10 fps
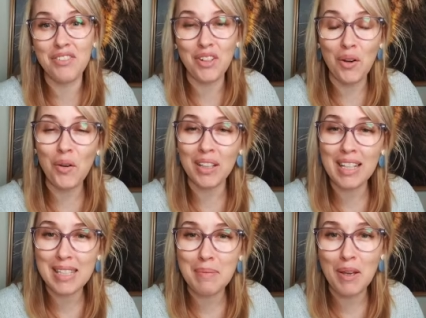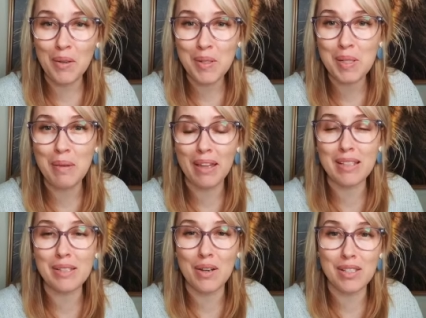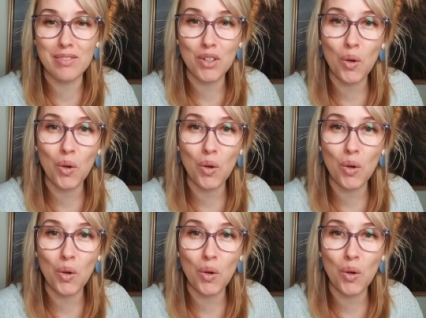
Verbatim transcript: If it all, let's be honest about this, guys,